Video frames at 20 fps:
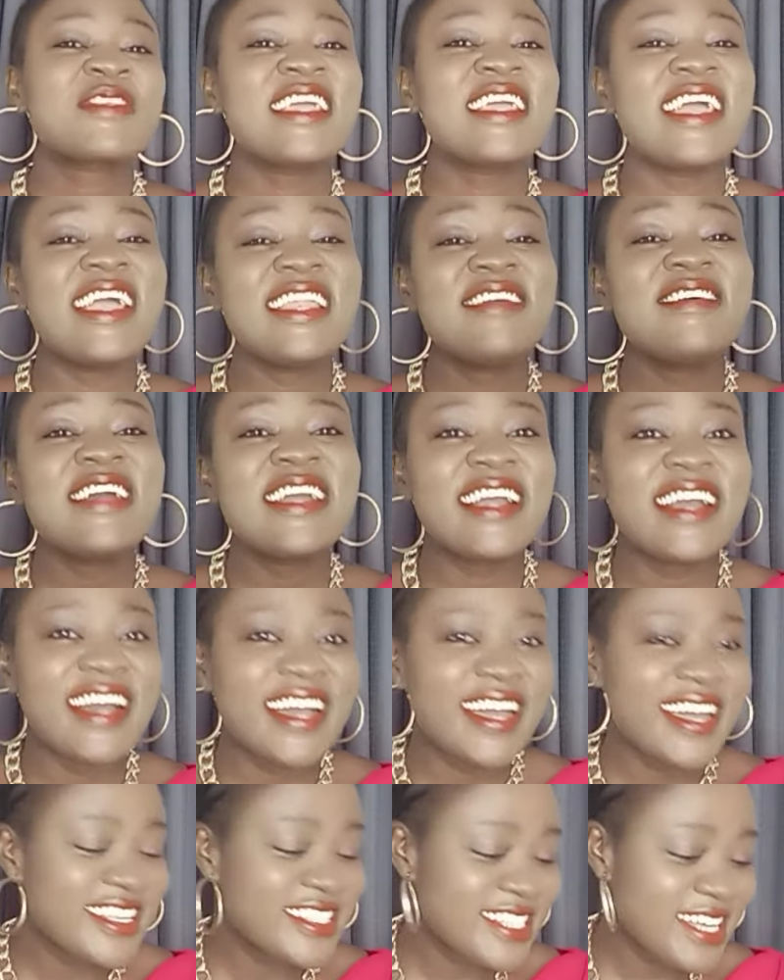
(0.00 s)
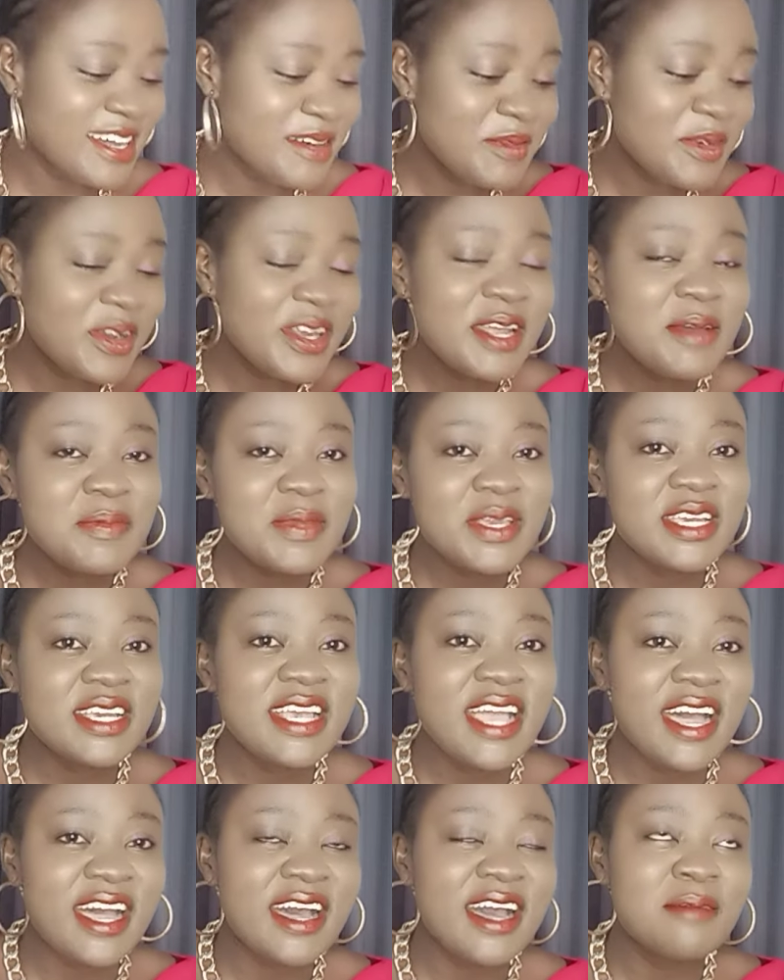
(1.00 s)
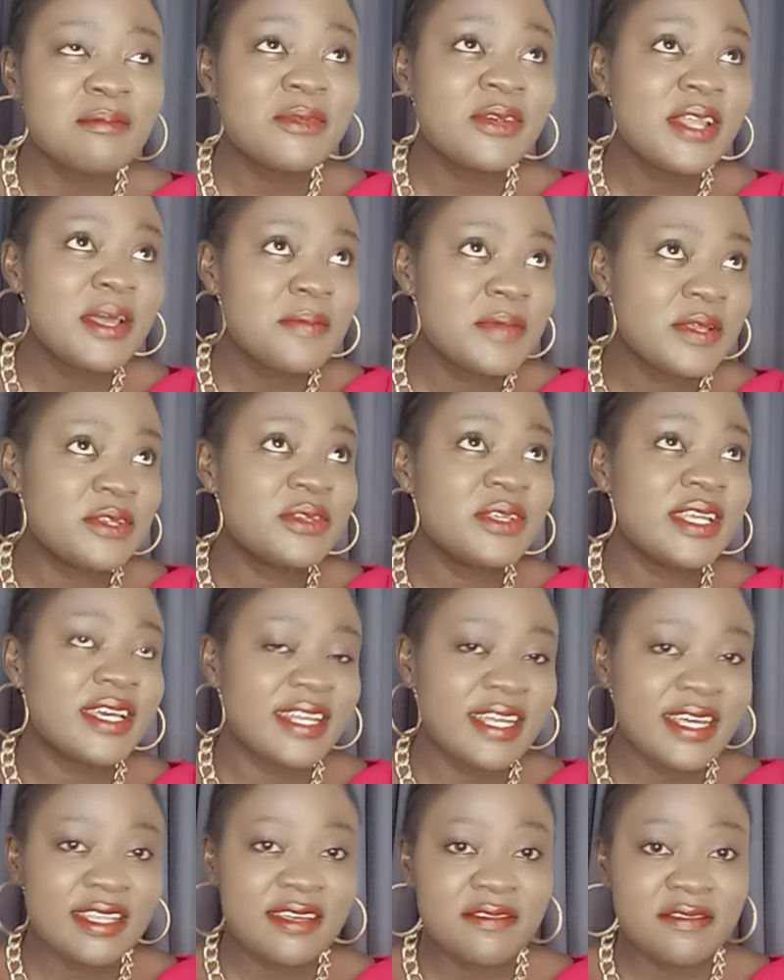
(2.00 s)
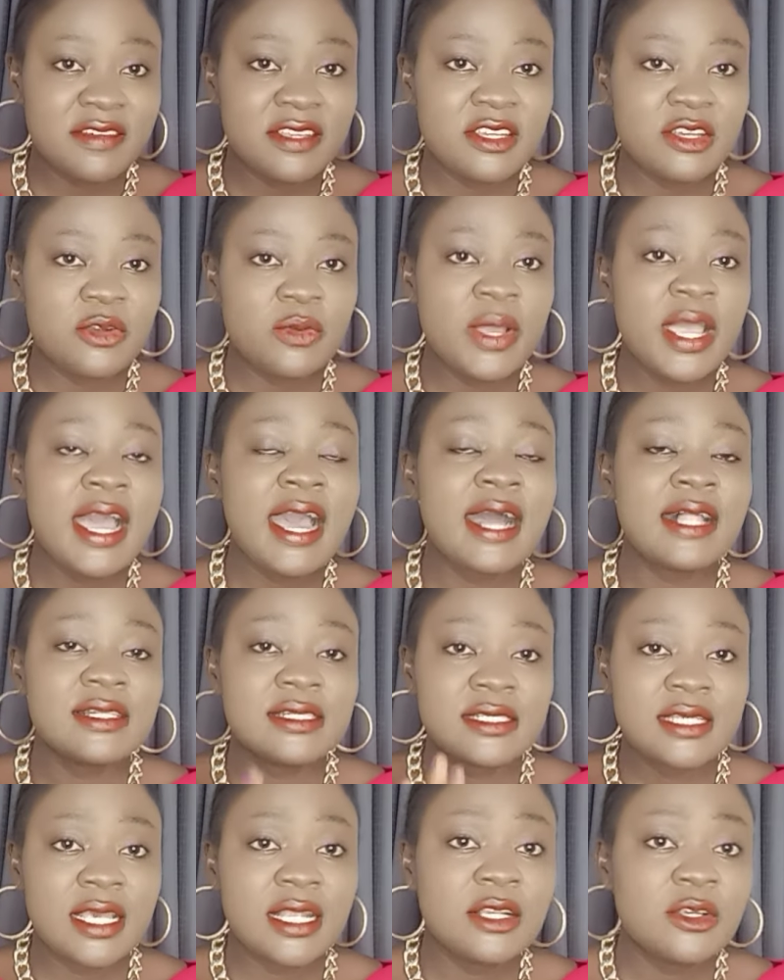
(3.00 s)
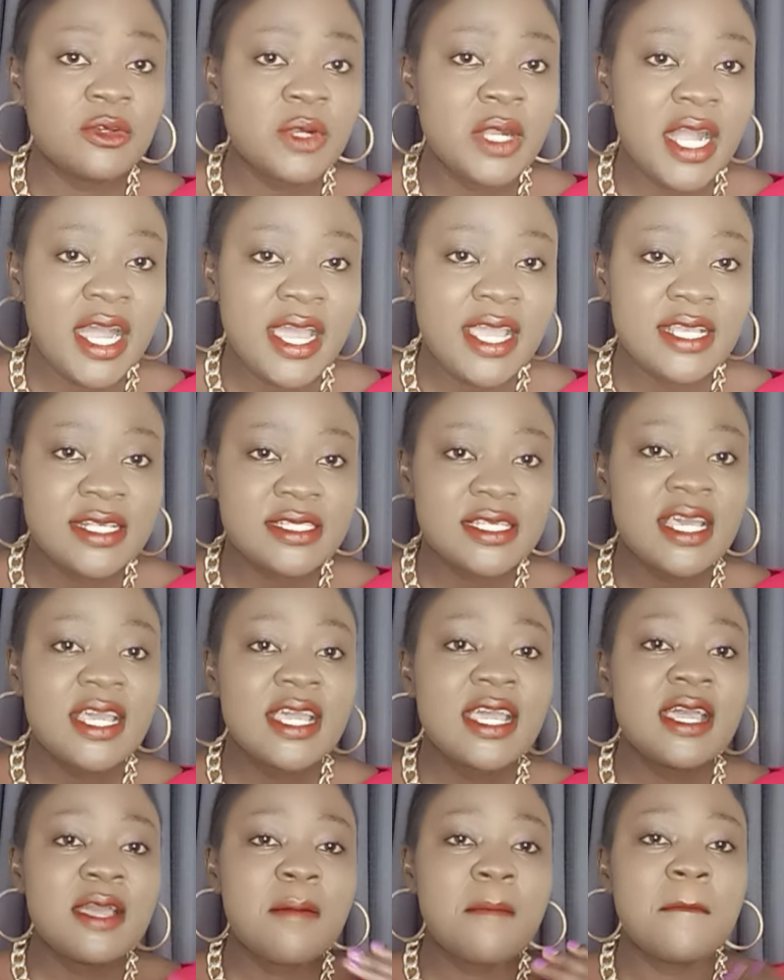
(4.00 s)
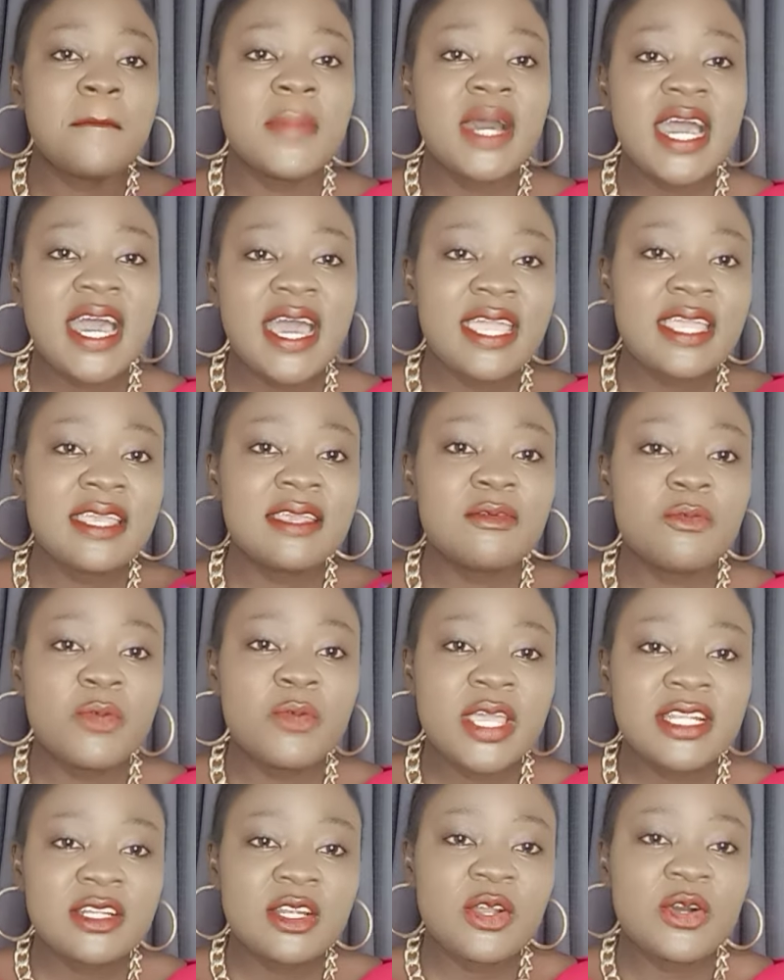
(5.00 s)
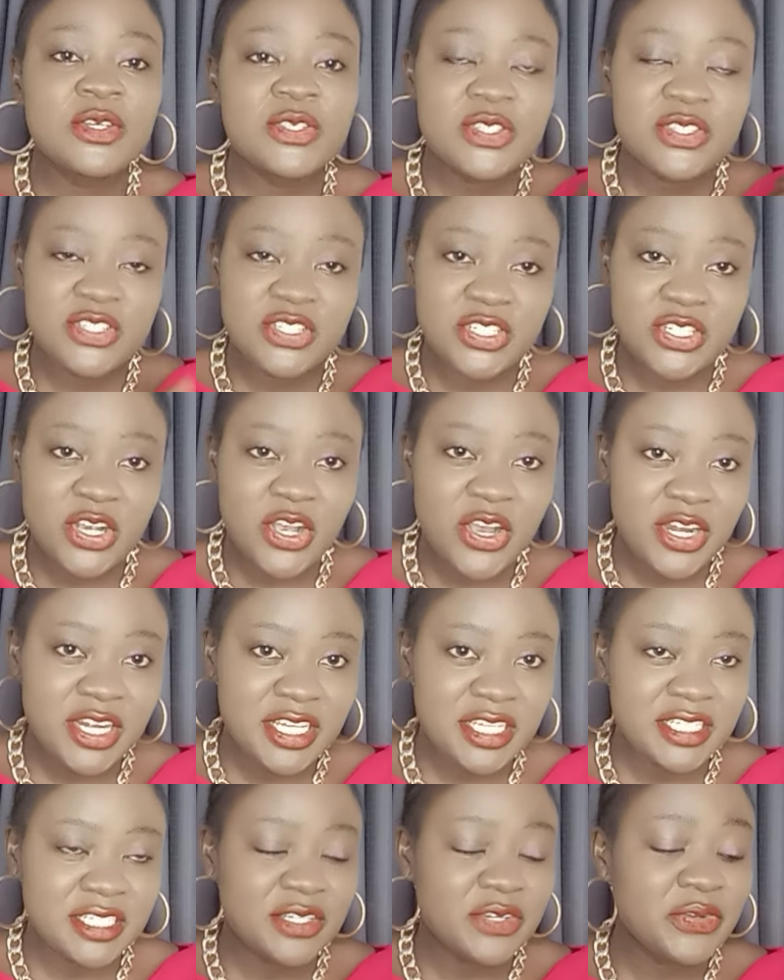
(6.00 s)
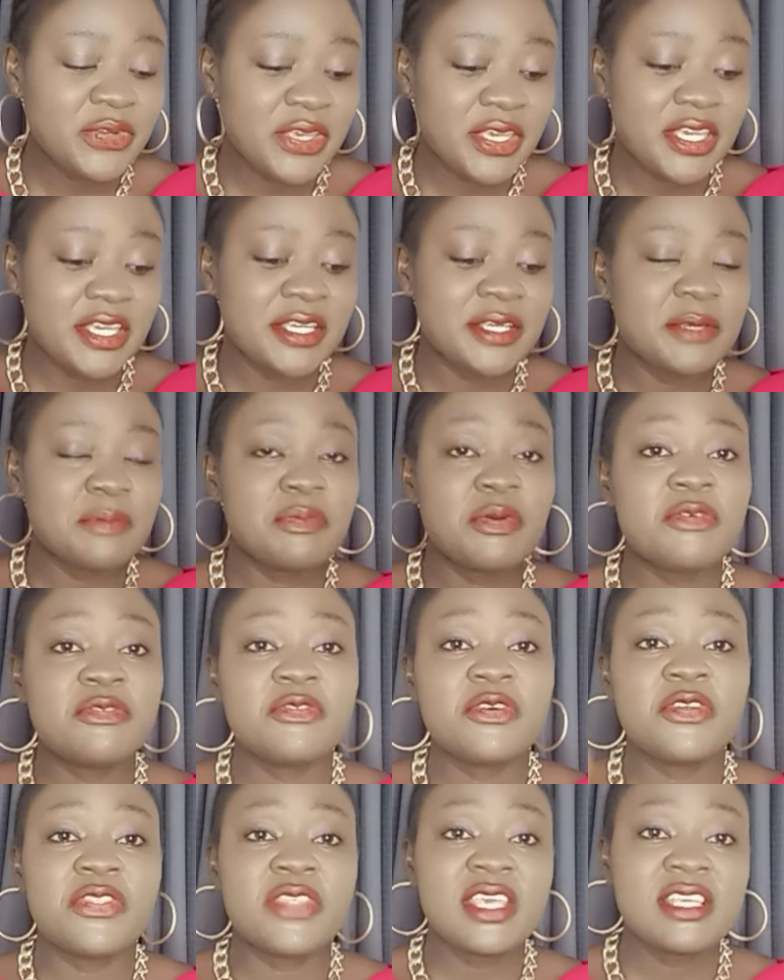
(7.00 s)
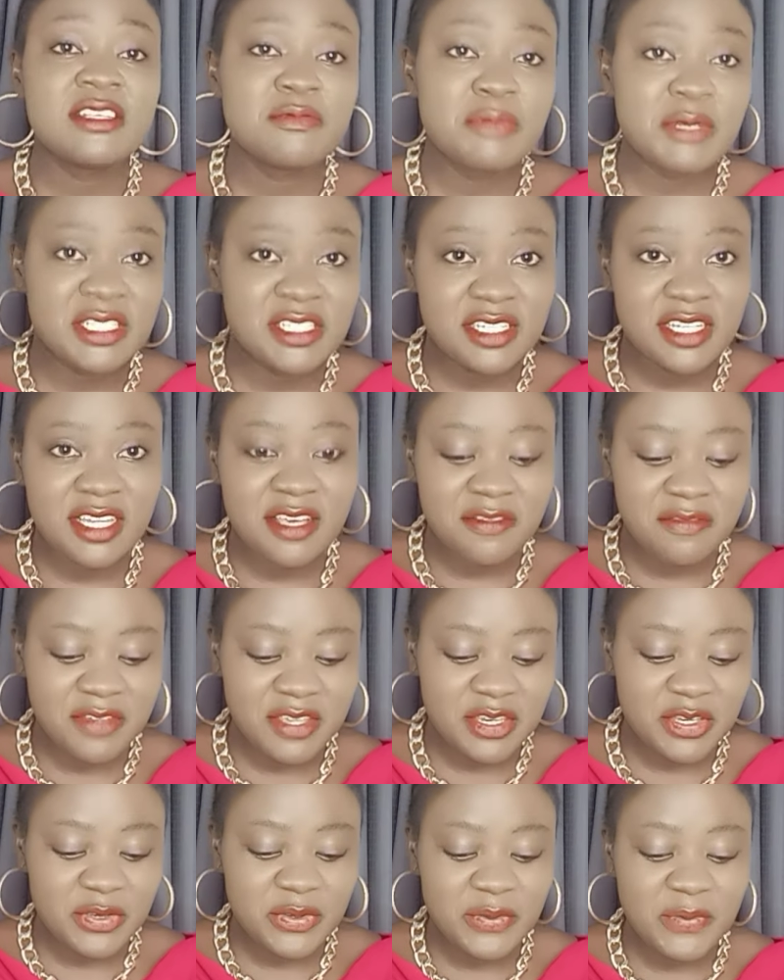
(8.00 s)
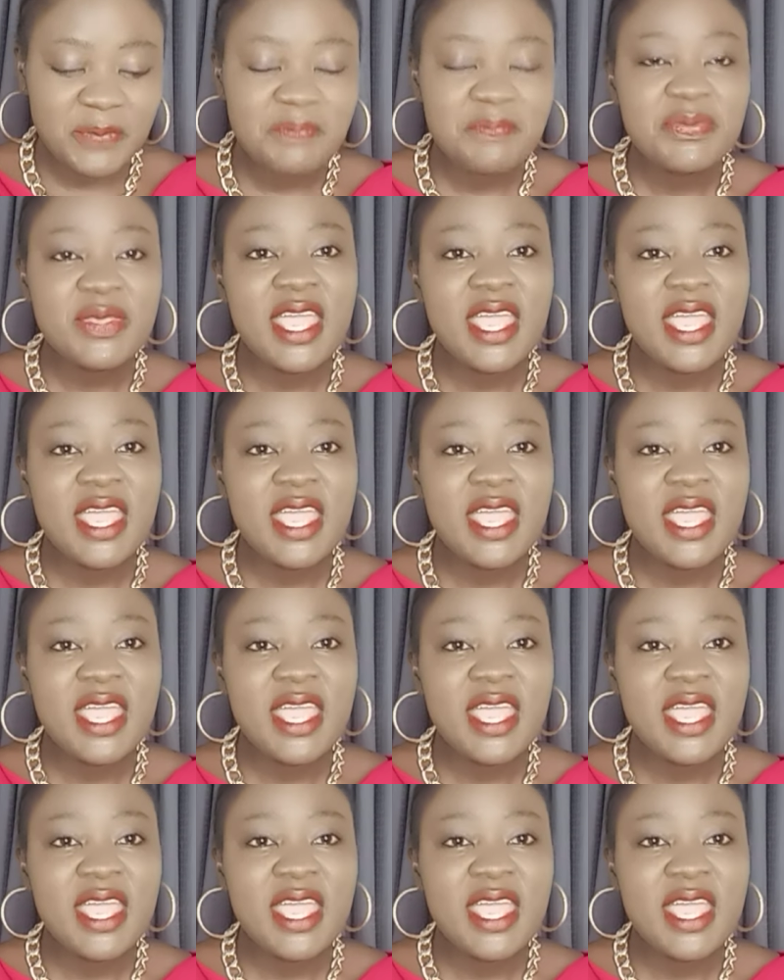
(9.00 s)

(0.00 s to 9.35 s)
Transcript: Anyway, guys, I'm gonna be doing another video where I'll tell you guys my weight loss journey, okay? But for this particular video,